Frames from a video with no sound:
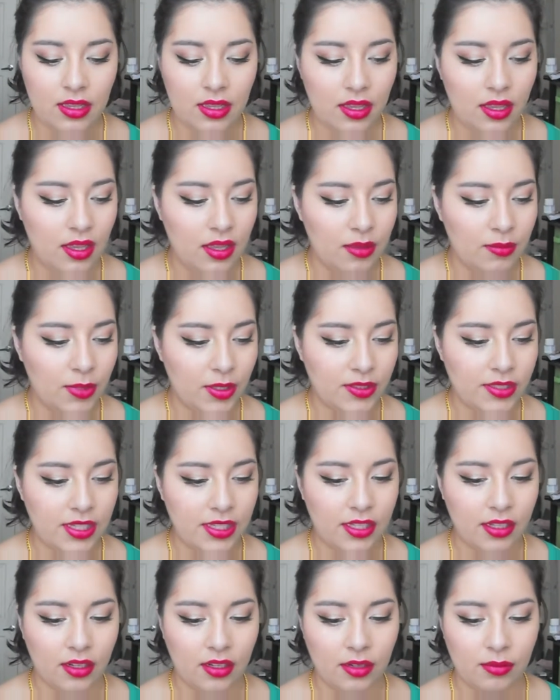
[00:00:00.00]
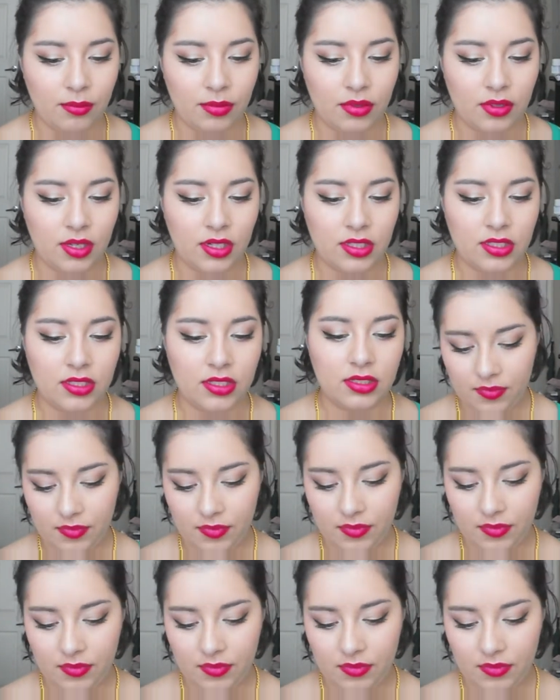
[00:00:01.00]
I'll take it on a brush.
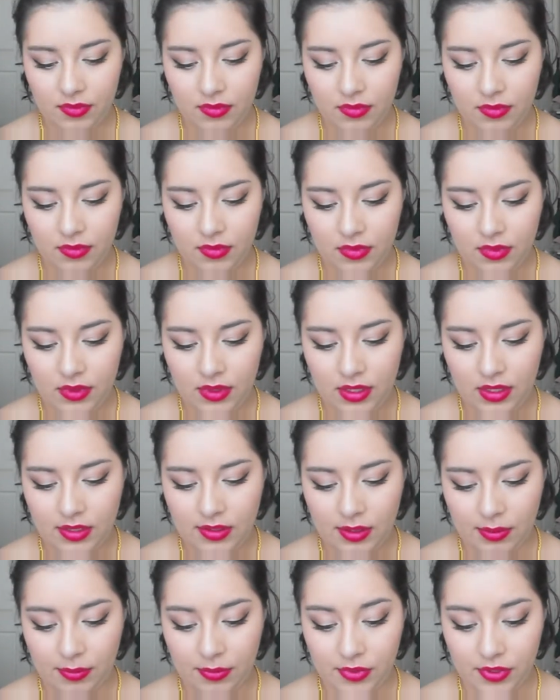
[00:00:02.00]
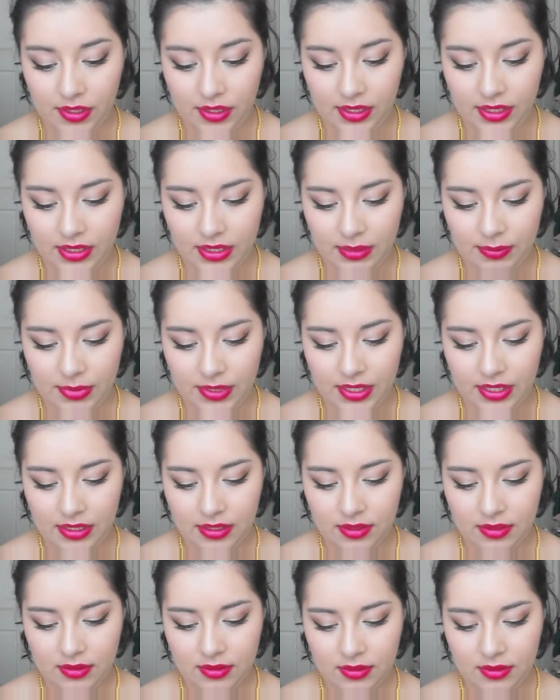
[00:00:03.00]
So I'm really dipping it.